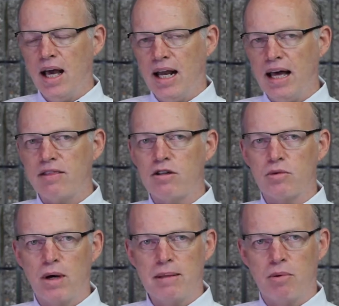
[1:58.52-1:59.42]
And at those
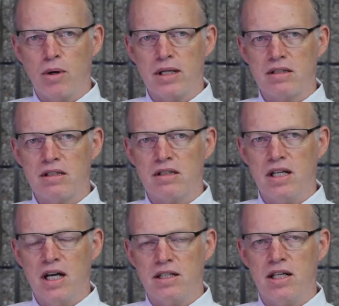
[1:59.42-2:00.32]
waypoints,
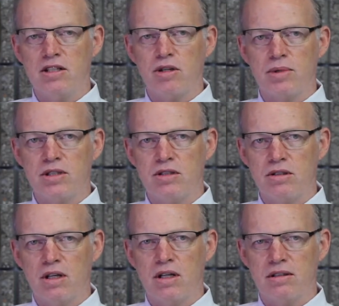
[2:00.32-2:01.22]
a, a teacher would
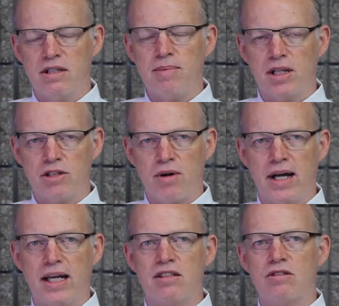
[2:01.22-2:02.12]
uh, typically try
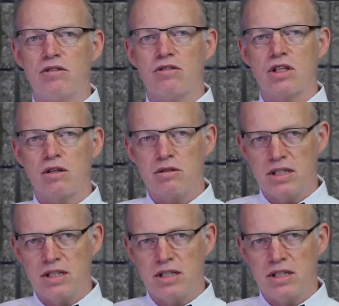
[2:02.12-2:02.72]
and get students to go